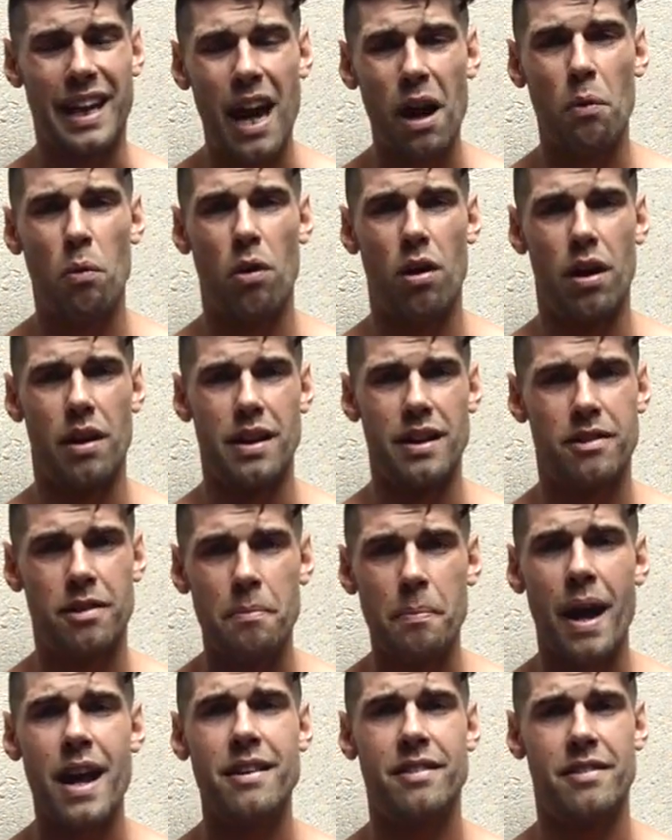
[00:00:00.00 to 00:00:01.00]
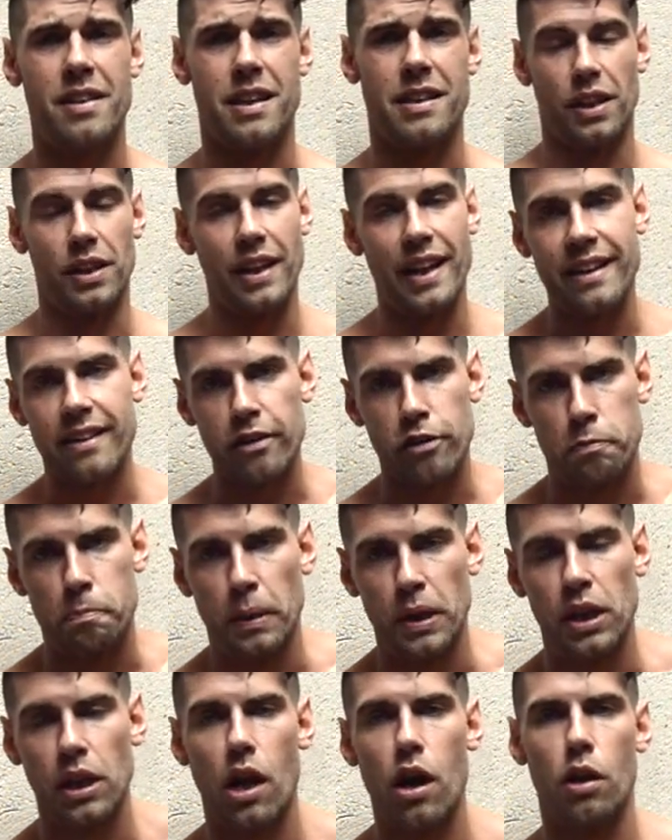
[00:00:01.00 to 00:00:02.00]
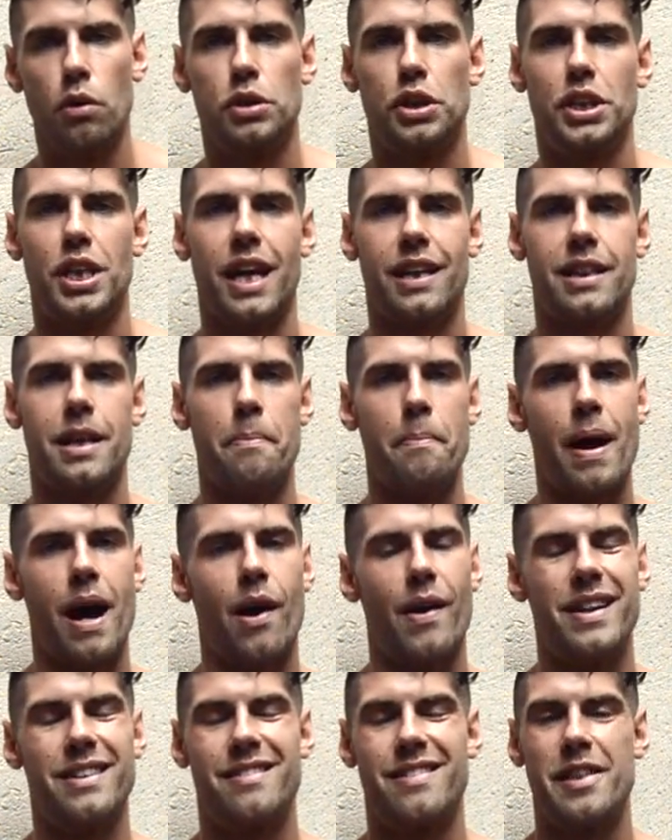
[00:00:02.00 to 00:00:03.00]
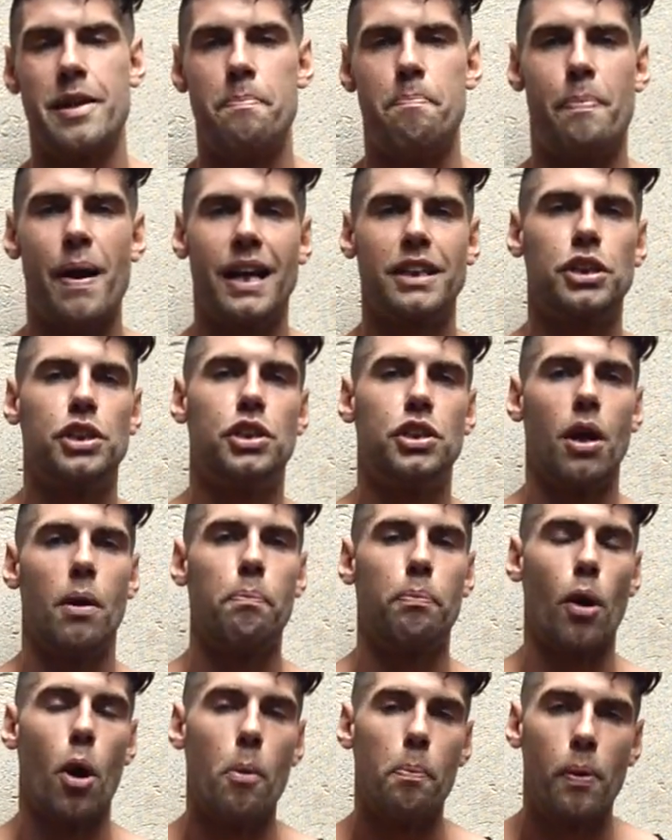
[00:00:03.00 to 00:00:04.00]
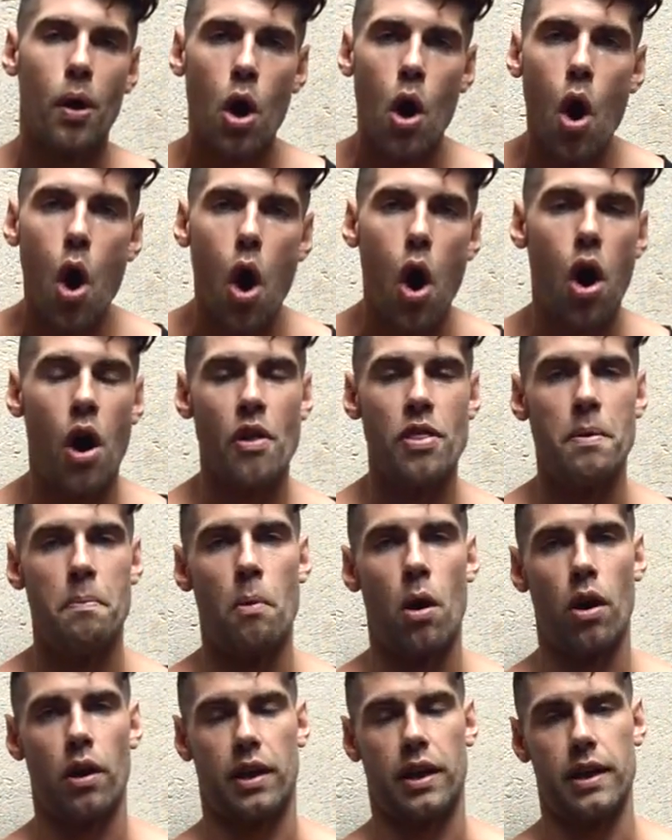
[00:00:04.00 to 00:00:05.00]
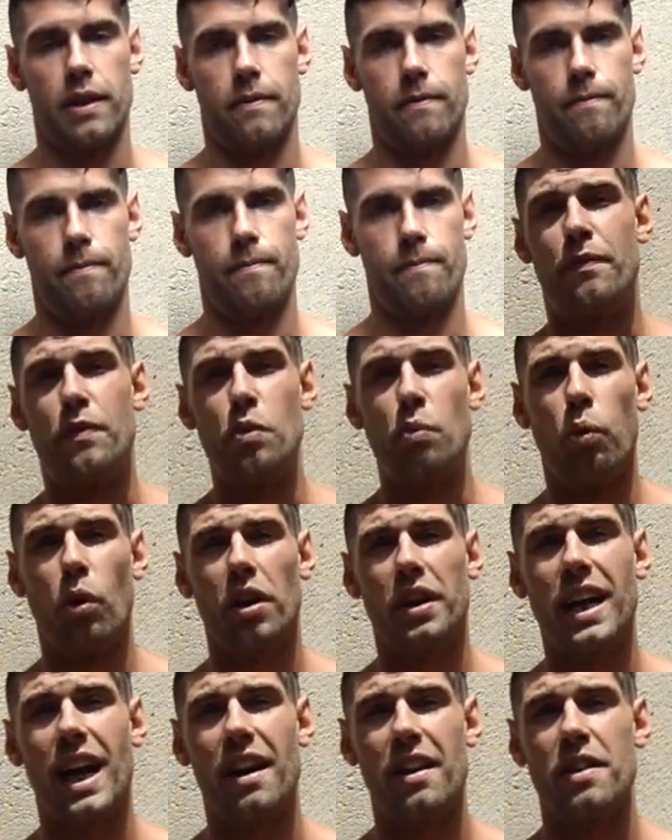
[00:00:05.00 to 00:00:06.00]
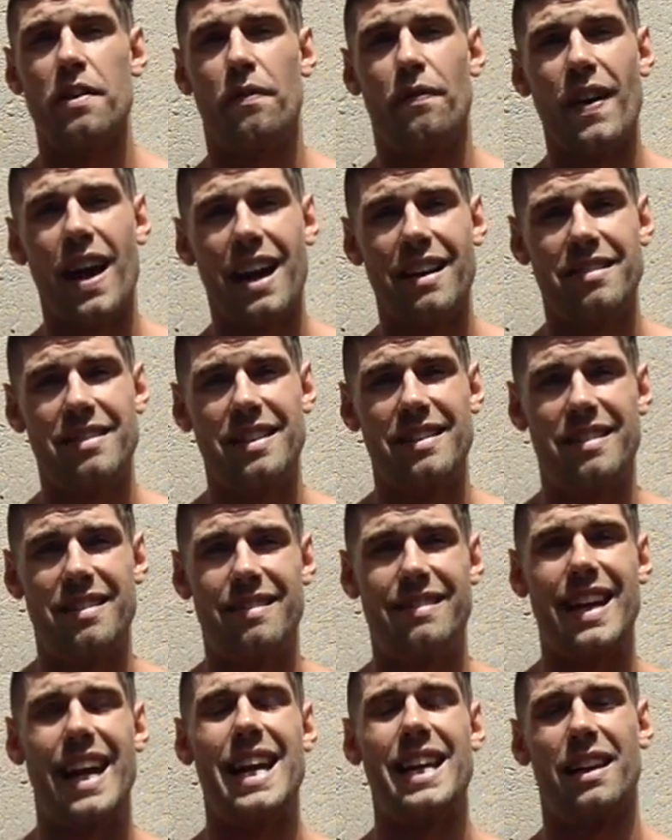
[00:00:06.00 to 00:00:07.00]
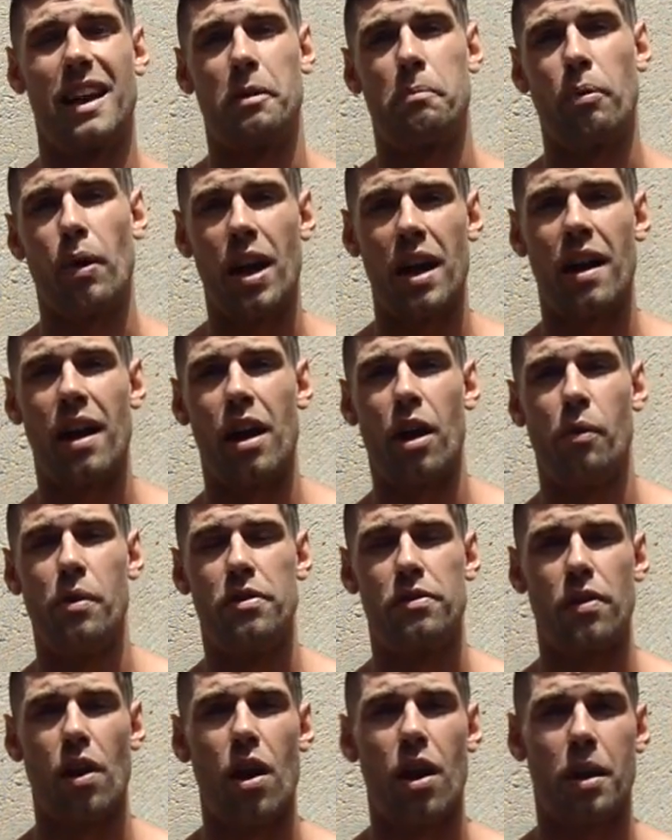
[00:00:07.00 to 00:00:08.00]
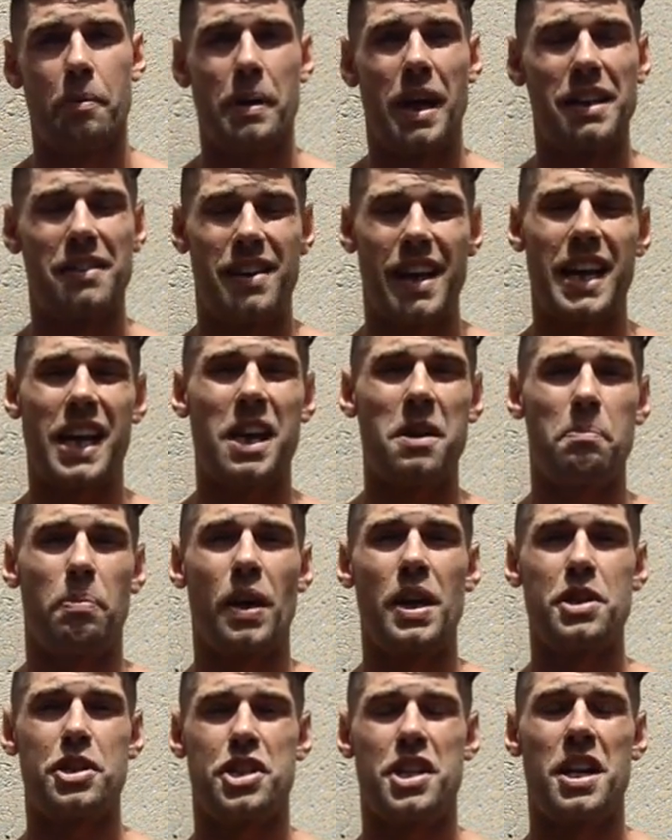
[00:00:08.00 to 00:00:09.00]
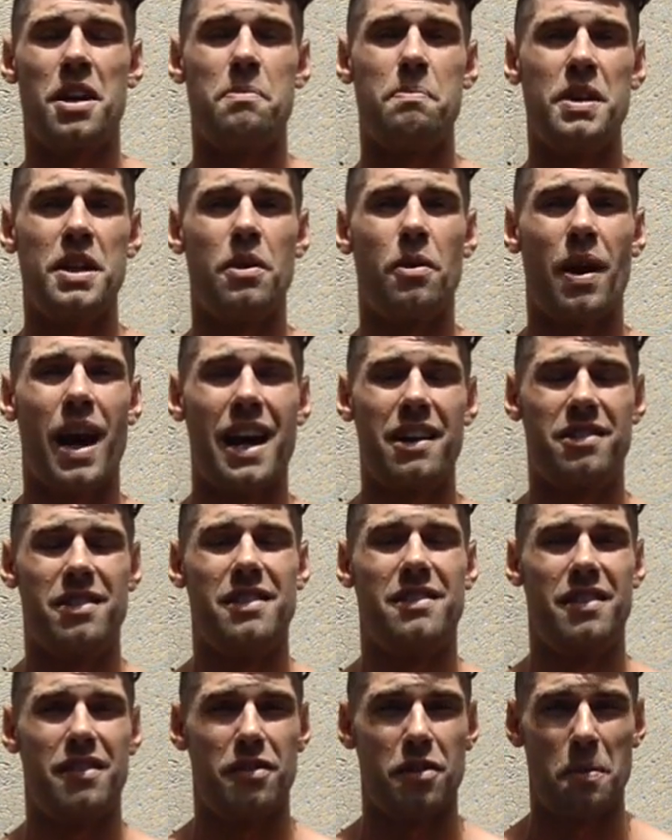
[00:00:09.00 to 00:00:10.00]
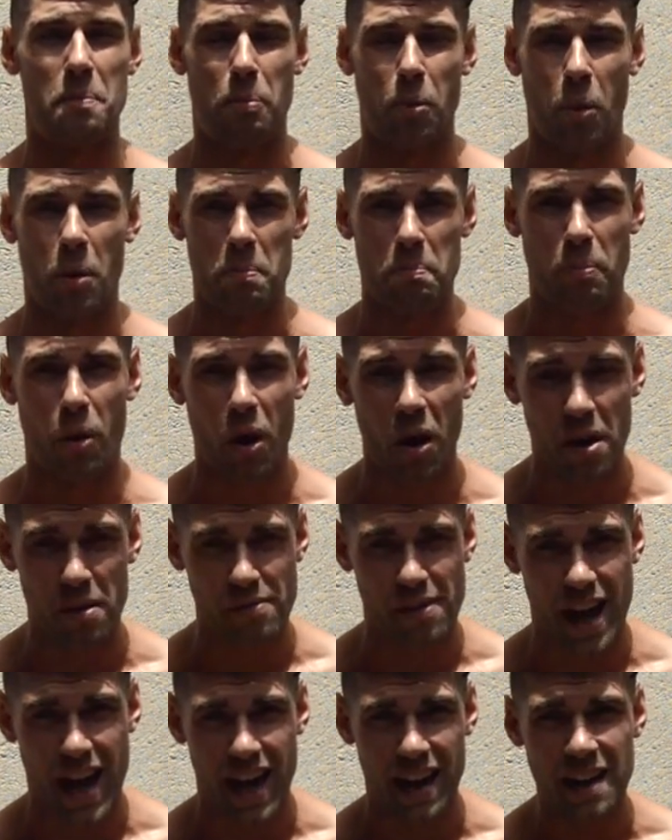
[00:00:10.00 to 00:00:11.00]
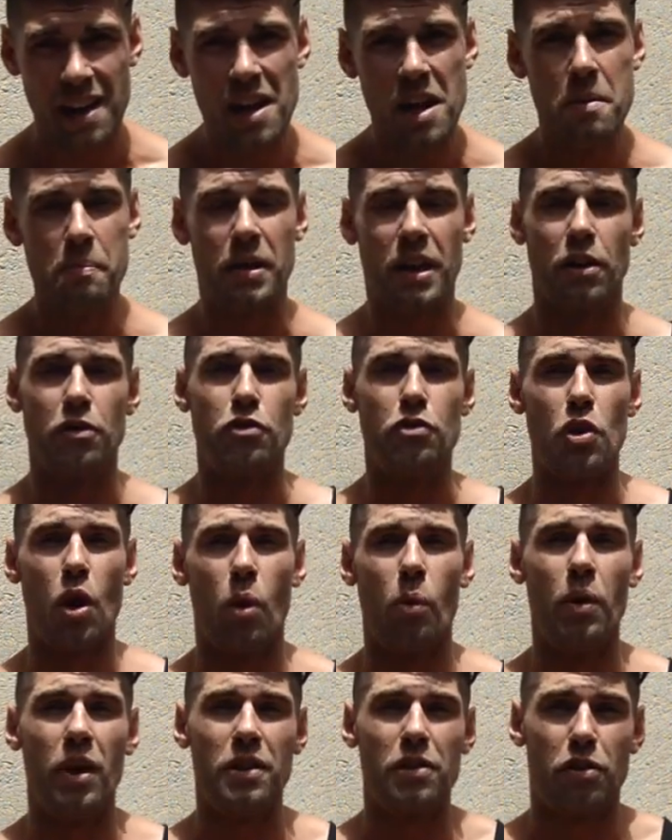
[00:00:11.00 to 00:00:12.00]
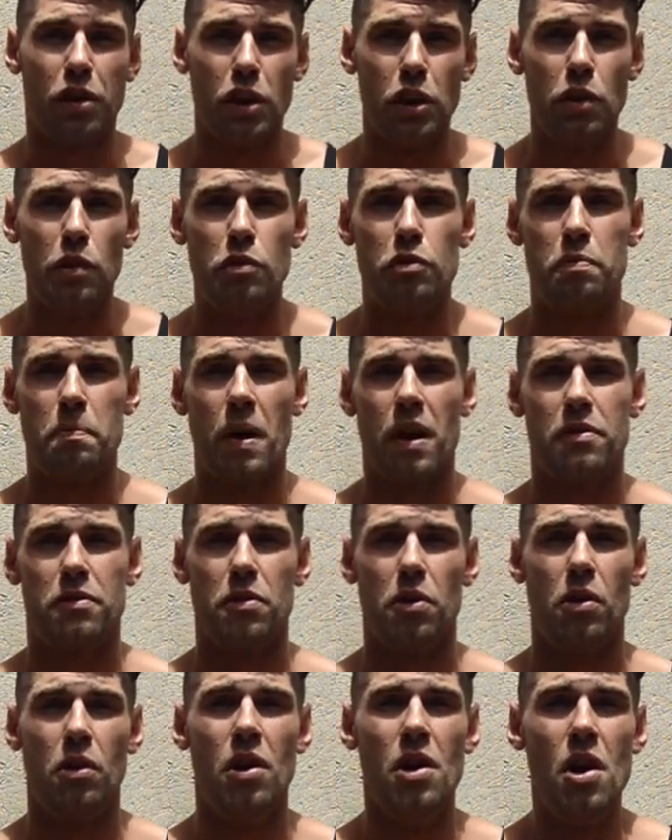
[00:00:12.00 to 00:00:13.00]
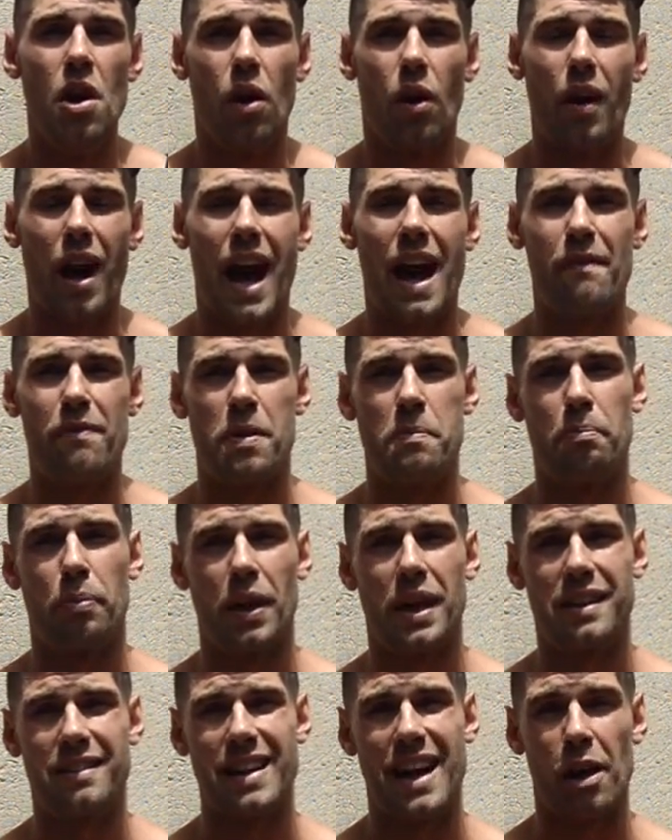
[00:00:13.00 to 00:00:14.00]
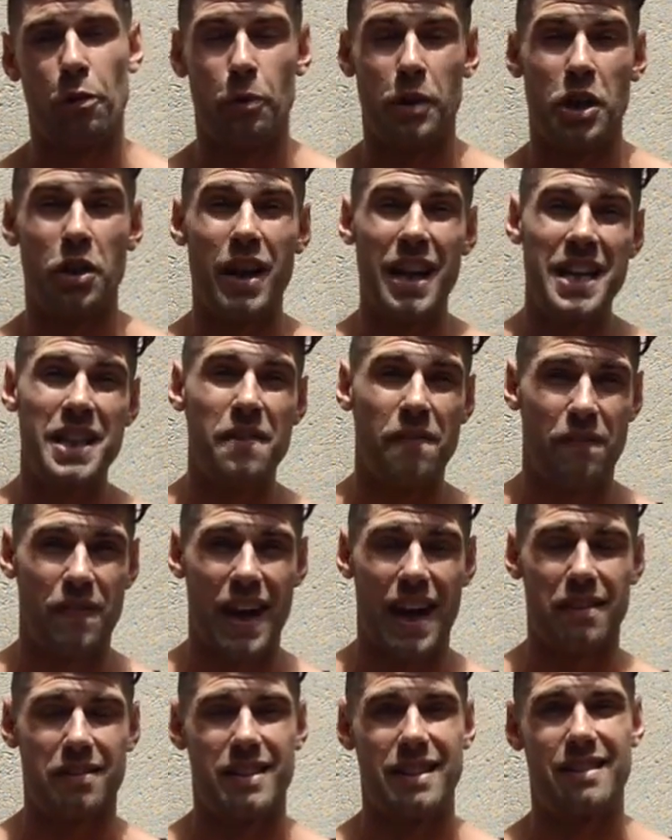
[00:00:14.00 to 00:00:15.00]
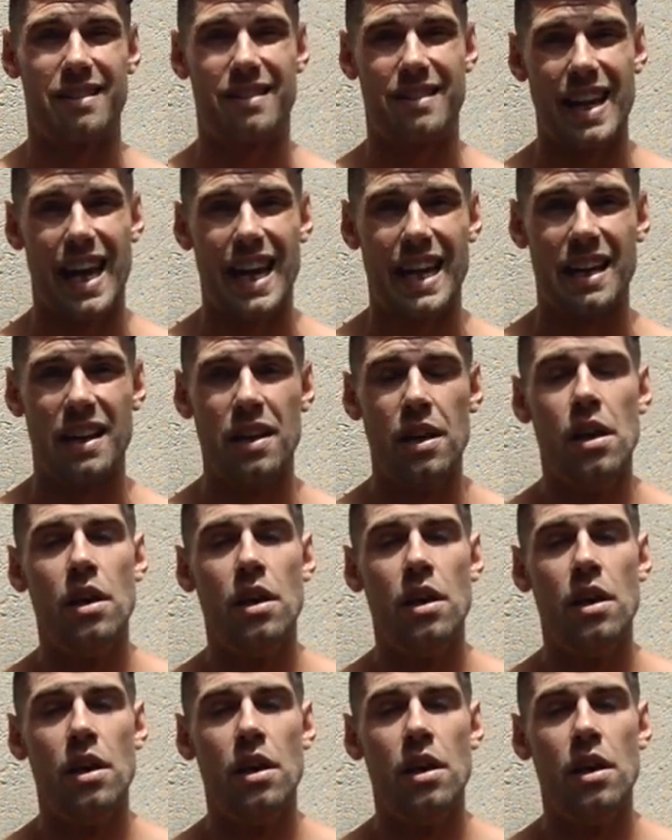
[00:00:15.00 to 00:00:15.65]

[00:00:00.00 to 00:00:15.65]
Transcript: Get one, it's amazing. The link is below, check them out. It's the best jump rope on the market. If you work out in the fasted state, like Brand and I always talk about, taking branched chain amino acids is an important part of that because you don't want to lose muscle or have them break down when you're in the fasted state.